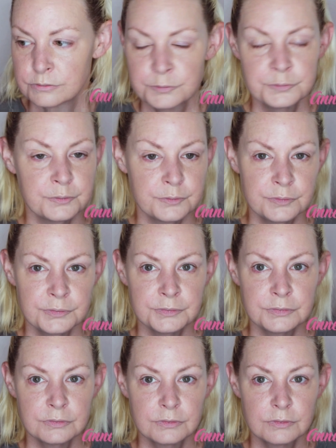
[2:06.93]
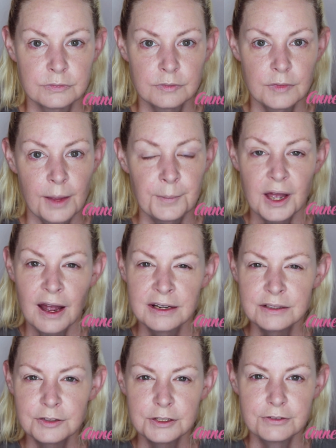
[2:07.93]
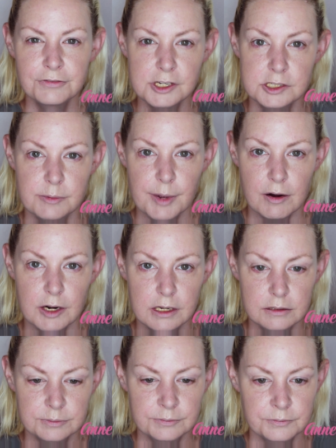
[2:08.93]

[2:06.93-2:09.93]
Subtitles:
I'm kind of on the fence about it.